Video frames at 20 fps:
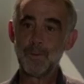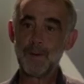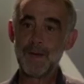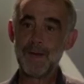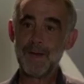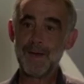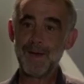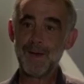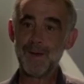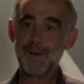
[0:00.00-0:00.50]

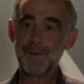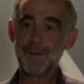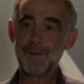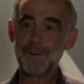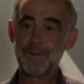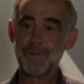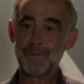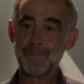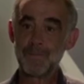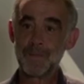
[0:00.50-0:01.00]

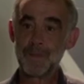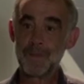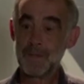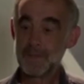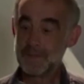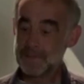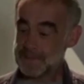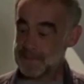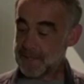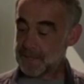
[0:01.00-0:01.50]
Wow.
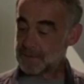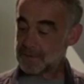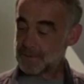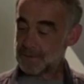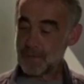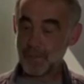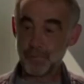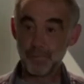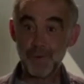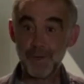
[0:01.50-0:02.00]

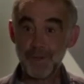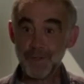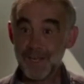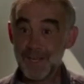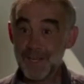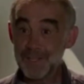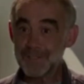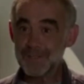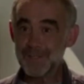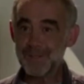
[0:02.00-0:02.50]
Jack's up
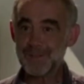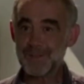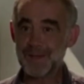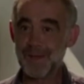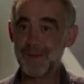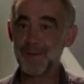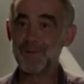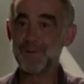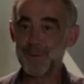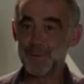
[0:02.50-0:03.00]
really is
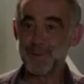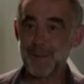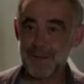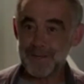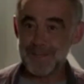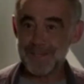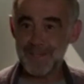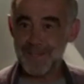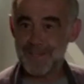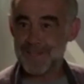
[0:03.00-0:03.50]
lucky.
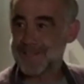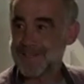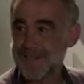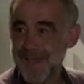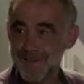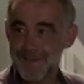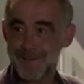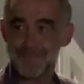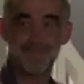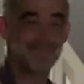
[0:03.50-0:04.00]
Wait till I
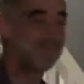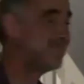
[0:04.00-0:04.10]
tell